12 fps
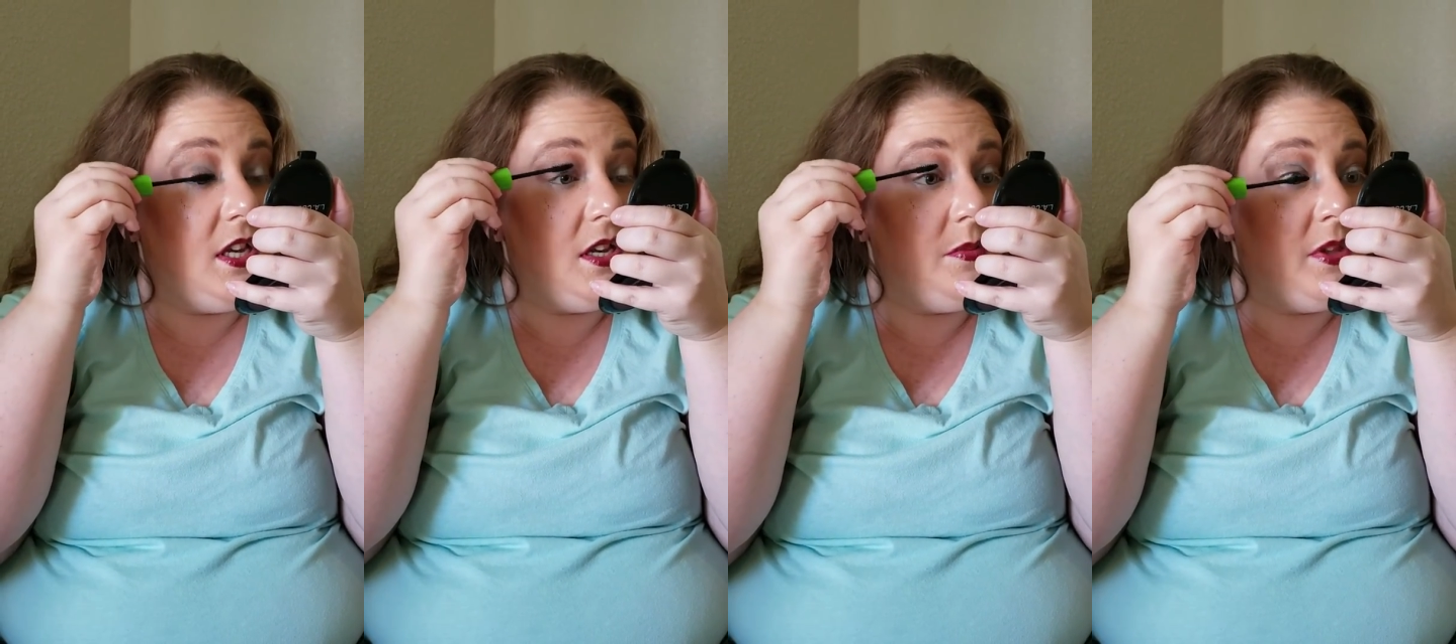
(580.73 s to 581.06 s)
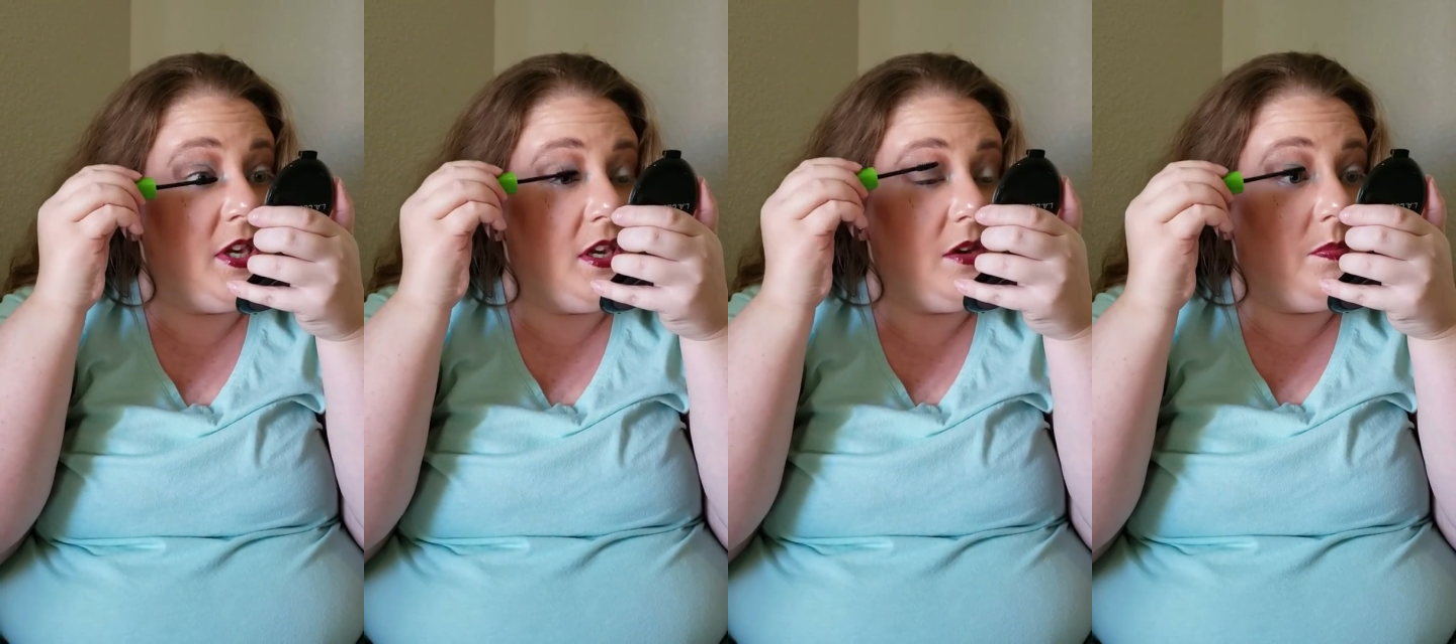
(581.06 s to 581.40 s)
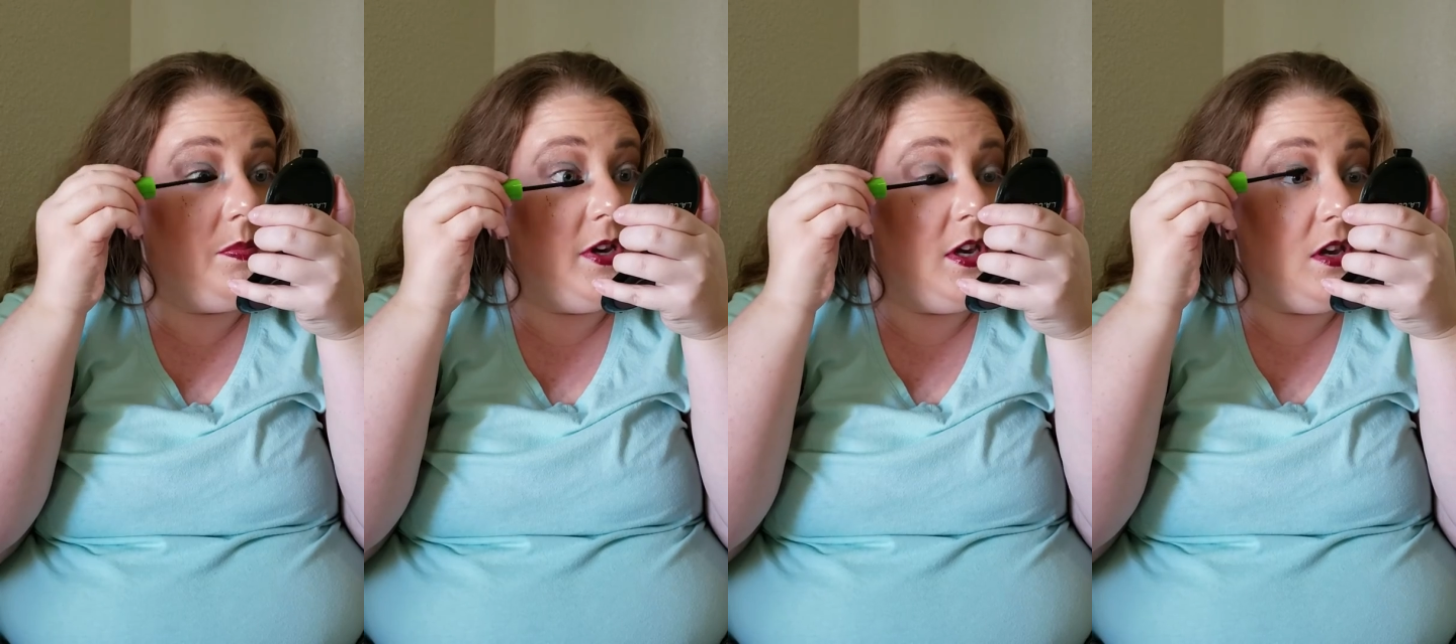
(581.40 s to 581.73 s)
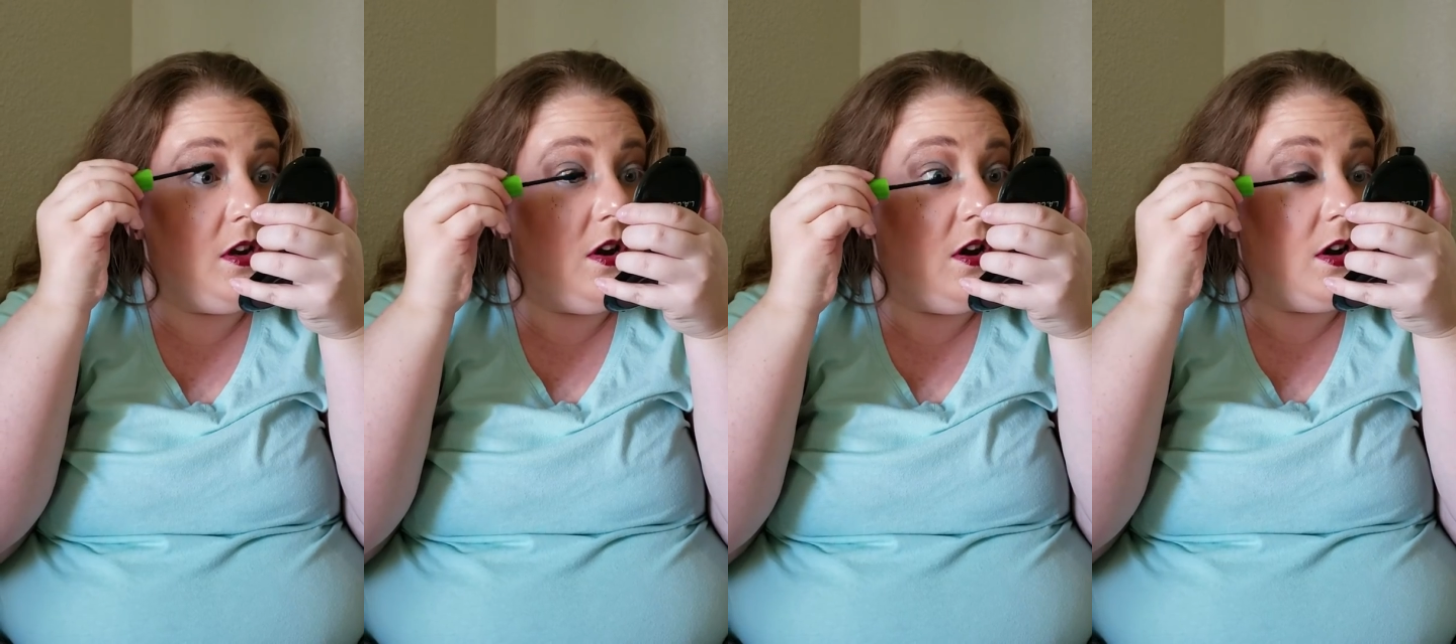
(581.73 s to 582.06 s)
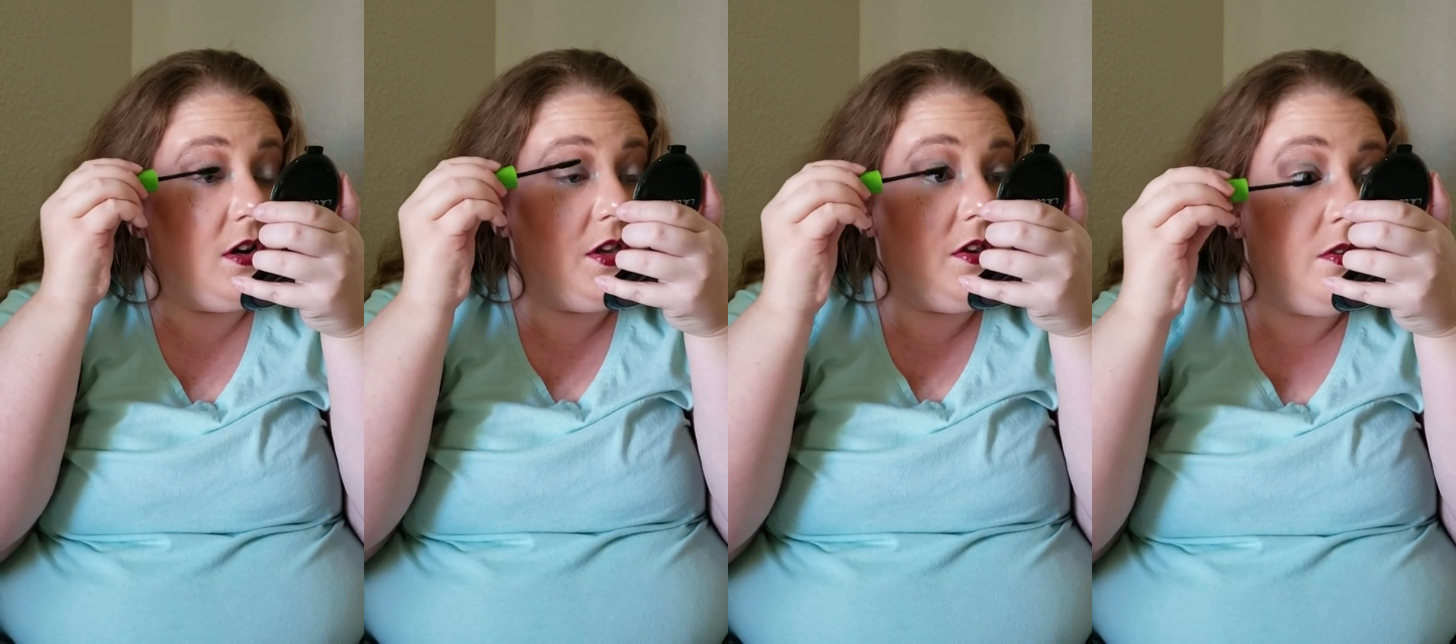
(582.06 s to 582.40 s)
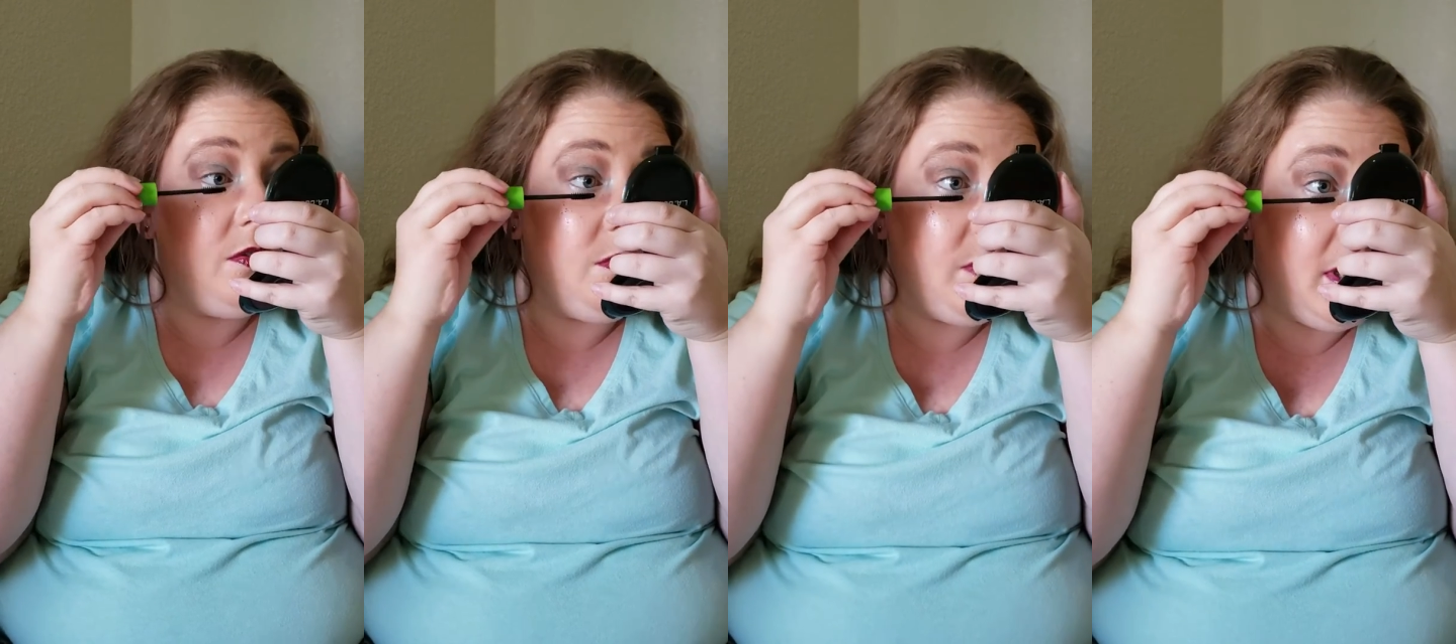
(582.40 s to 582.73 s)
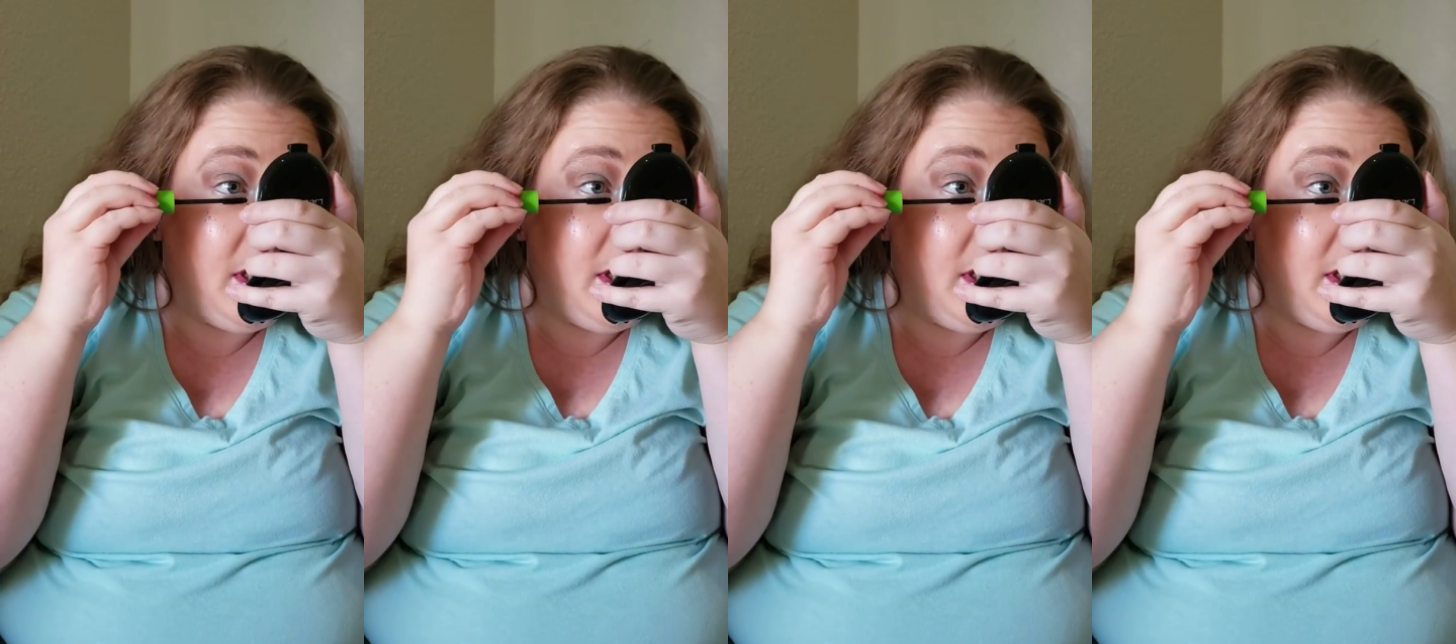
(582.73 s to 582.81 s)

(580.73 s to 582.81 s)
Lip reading: and I'm like, but are you?